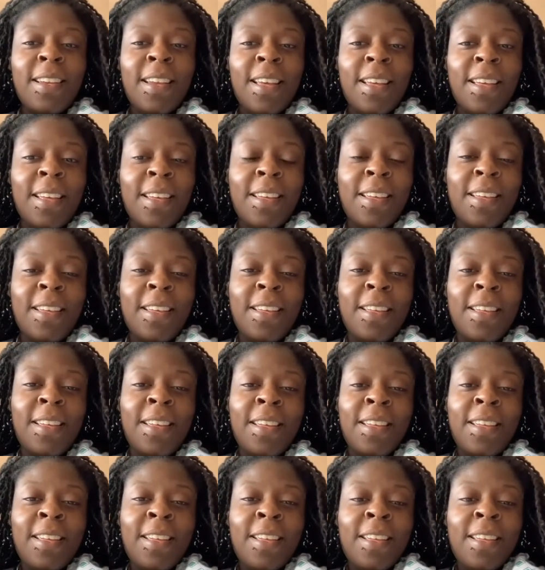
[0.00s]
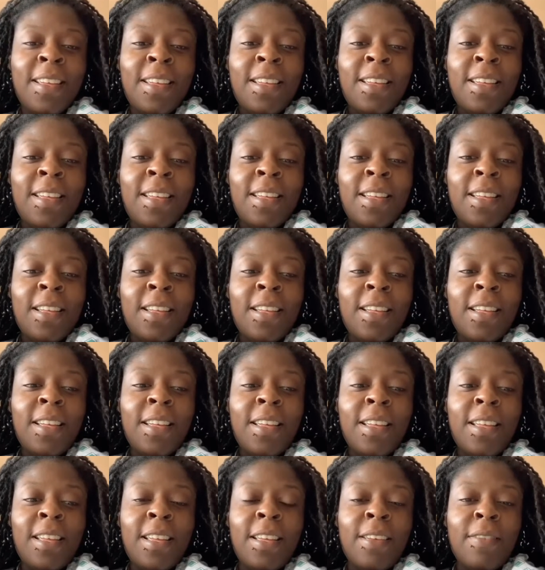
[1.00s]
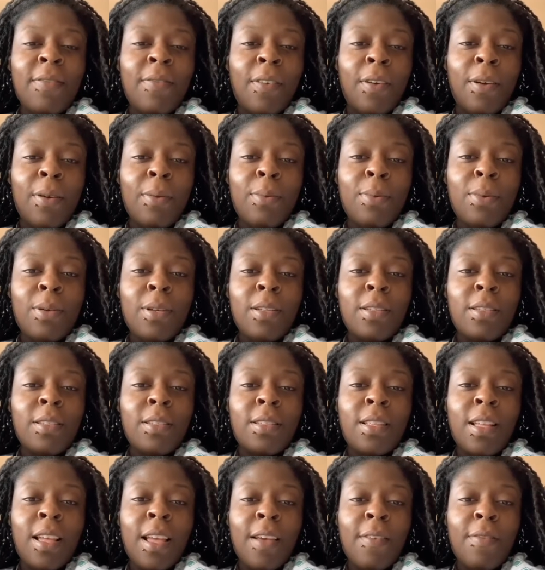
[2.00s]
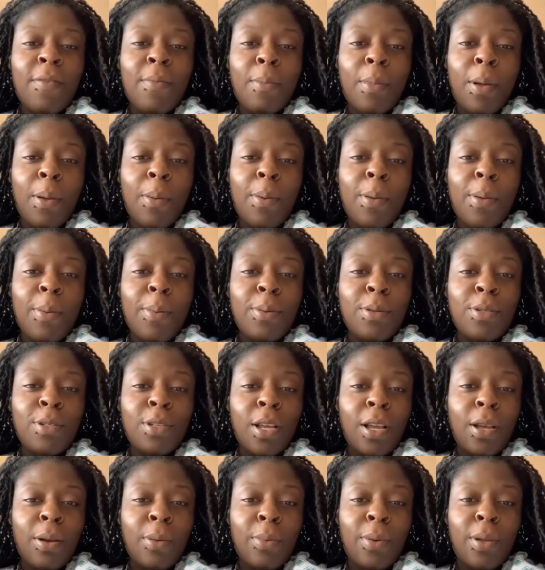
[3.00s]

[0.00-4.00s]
Like, if I was to have my baby shower